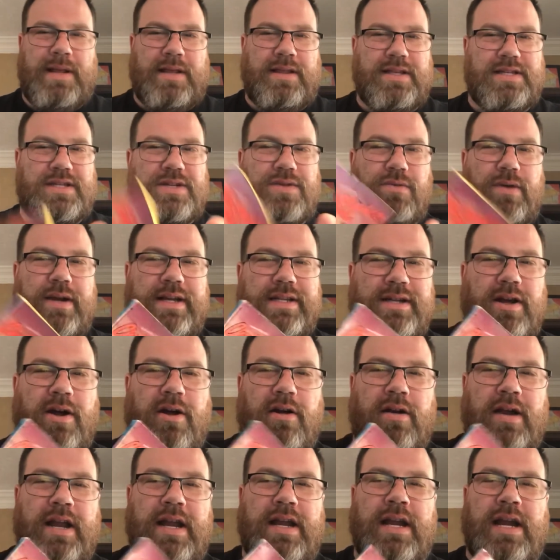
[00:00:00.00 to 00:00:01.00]
And the stories
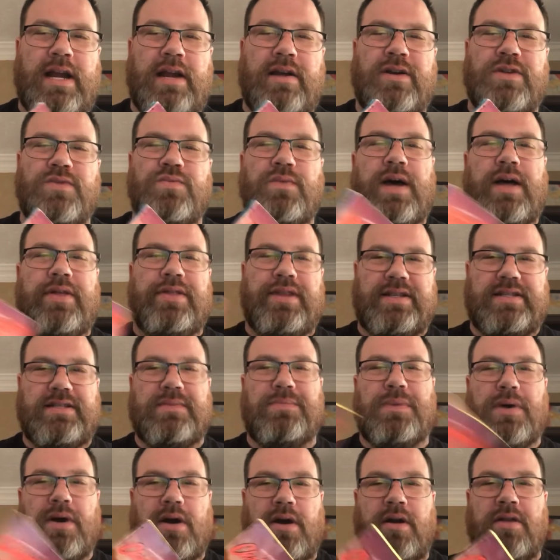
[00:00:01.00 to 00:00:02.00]
are in here as well. That's a
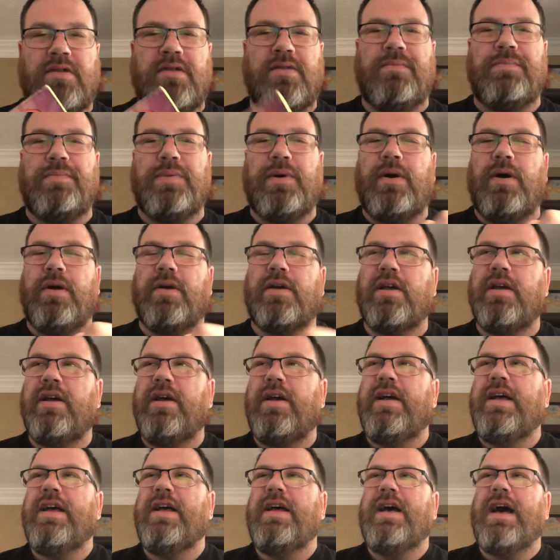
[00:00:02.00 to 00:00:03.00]
part of the book.
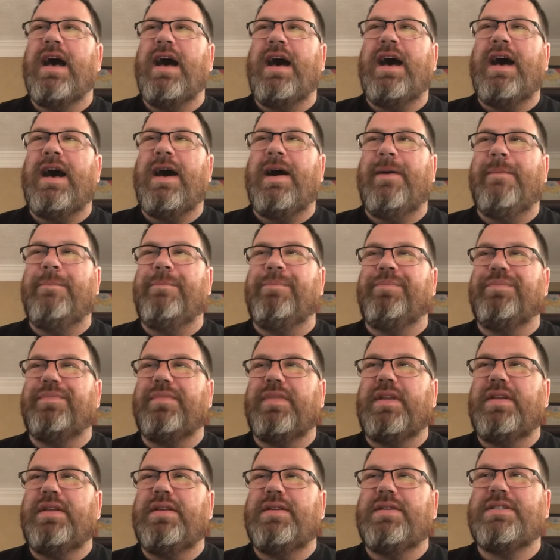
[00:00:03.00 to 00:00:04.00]

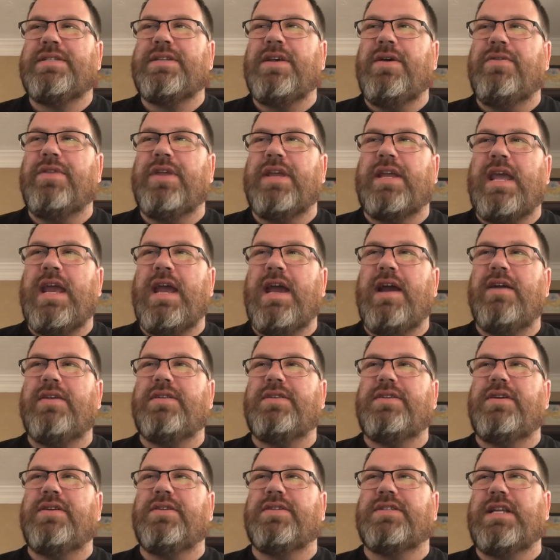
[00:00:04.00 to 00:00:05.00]
So the
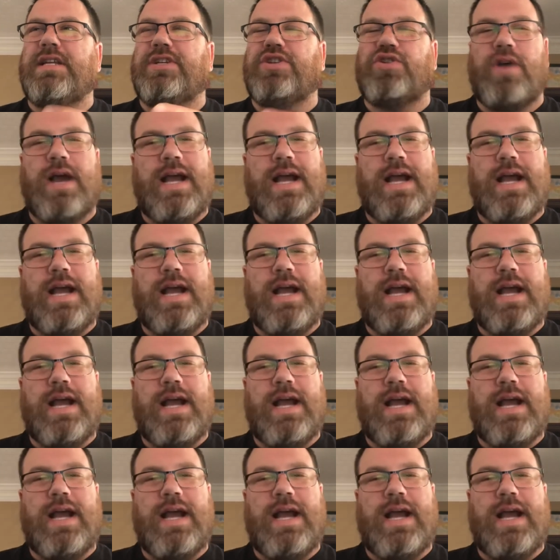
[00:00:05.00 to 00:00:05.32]
characters, they try